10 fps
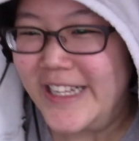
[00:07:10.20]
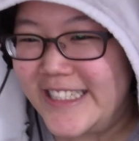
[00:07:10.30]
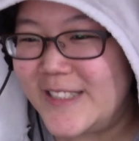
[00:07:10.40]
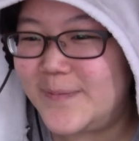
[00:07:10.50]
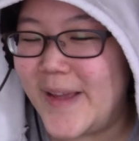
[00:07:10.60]

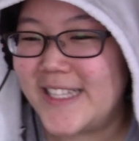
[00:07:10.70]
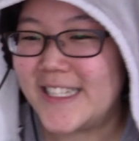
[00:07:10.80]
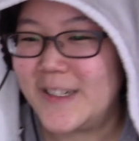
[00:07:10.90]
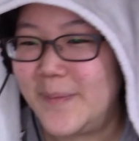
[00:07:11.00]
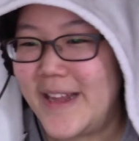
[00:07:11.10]
Just
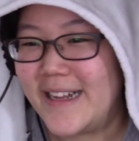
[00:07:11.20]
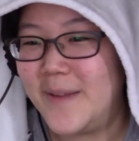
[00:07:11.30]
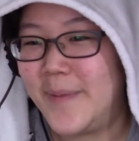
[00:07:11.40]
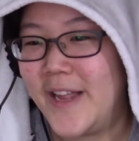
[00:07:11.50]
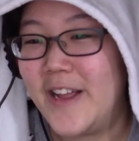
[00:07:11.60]
basically be
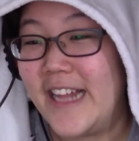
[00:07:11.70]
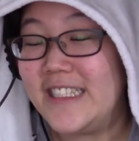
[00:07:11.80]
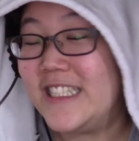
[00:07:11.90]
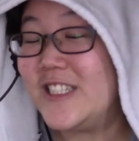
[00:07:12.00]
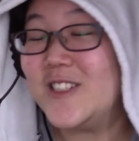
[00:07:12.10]
like pink,
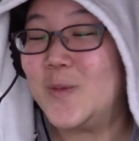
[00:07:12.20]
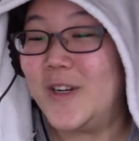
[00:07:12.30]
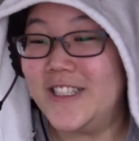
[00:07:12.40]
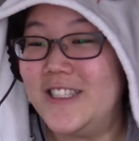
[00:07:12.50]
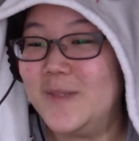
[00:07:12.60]
and she just
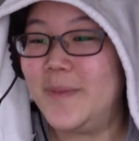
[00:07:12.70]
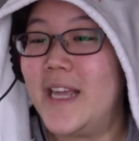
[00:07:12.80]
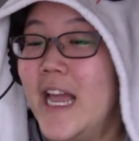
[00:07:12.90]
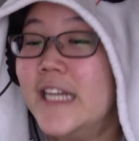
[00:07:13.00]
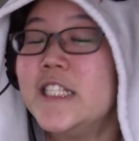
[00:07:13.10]
wants to be
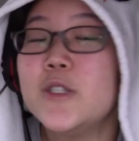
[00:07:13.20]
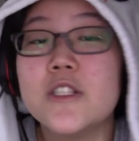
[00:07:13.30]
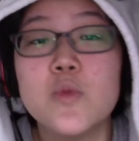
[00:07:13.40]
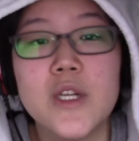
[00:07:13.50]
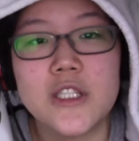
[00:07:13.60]

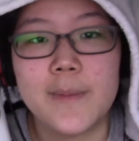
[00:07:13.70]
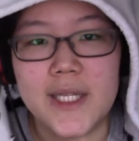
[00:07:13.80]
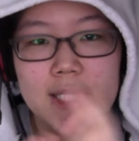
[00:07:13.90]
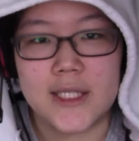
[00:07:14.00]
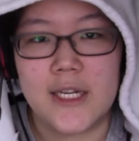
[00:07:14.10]

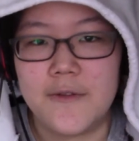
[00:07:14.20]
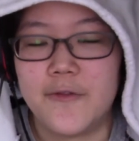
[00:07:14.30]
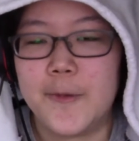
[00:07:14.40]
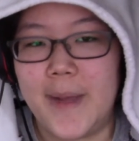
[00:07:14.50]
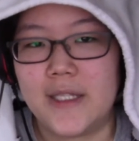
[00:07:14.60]
the sun
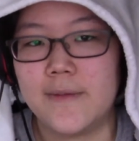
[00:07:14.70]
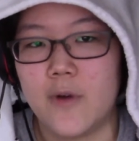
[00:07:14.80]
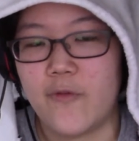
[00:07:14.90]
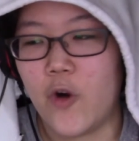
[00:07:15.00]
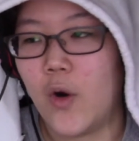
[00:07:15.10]
for
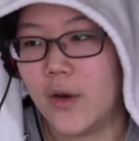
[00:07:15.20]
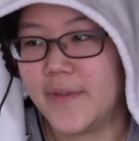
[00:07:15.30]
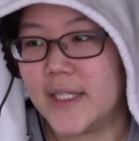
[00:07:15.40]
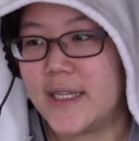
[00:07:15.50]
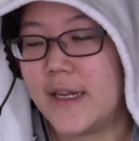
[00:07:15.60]
all
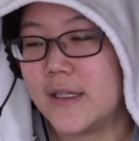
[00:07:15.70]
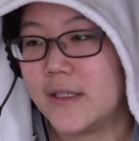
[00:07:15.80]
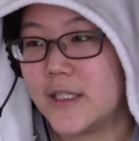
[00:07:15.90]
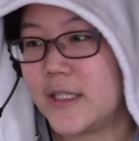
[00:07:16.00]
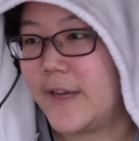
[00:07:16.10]
of us, and
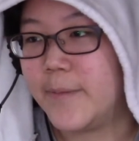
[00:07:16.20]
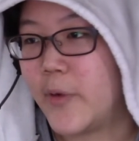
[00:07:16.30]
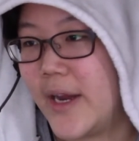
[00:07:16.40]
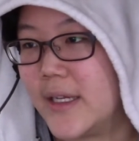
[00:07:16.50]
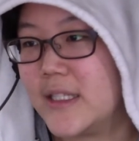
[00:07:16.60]
just give
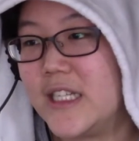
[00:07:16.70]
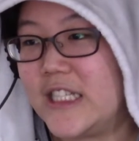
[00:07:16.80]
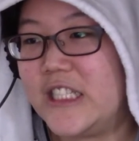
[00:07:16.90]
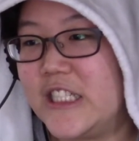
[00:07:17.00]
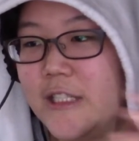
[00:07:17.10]
brightness.
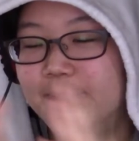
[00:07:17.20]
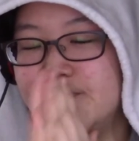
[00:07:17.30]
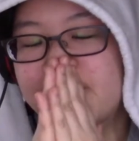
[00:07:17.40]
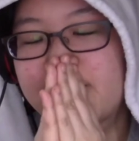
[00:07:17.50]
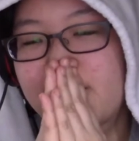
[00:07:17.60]
It's just,
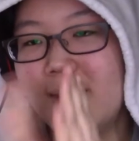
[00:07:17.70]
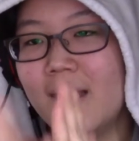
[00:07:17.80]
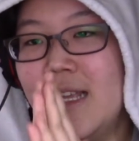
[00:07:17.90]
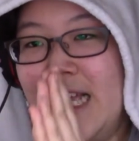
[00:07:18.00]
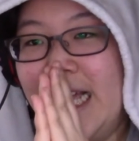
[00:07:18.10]

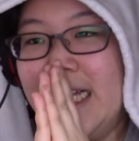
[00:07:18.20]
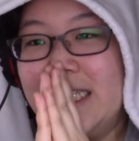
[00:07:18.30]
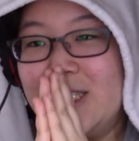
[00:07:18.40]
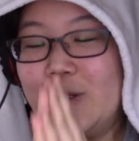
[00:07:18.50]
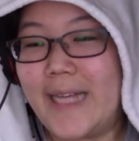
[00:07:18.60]

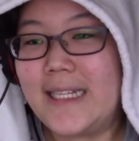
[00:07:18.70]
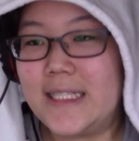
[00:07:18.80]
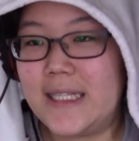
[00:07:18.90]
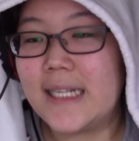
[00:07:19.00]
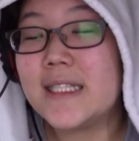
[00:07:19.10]
so
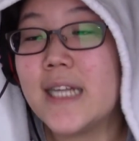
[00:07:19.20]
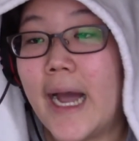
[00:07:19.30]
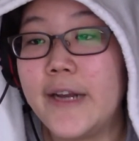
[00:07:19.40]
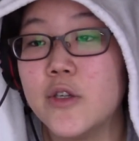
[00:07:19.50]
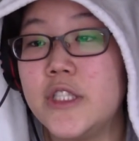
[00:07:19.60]
that's the
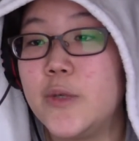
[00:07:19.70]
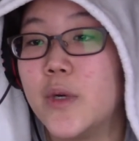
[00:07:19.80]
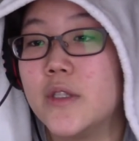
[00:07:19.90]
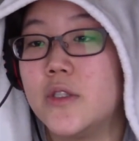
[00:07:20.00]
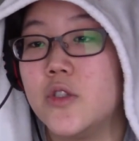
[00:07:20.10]
idol she
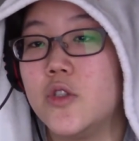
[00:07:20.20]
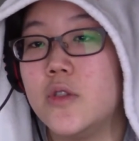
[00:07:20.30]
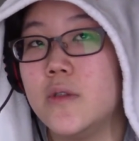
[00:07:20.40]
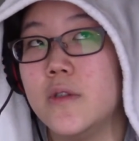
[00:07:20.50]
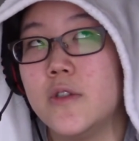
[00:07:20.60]
wants to
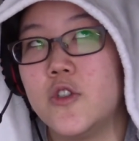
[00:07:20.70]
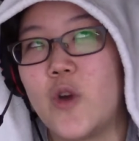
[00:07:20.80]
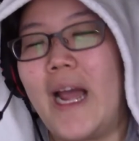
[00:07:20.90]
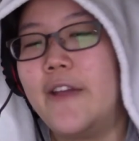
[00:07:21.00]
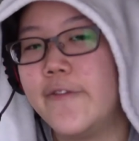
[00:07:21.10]

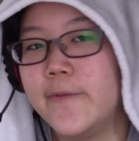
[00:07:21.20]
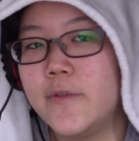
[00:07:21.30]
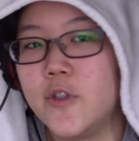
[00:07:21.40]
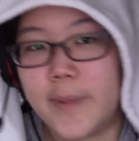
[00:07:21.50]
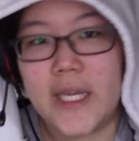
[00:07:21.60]
strive
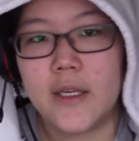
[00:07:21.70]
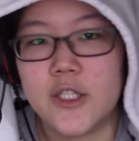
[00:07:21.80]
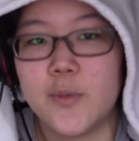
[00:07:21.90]
to be.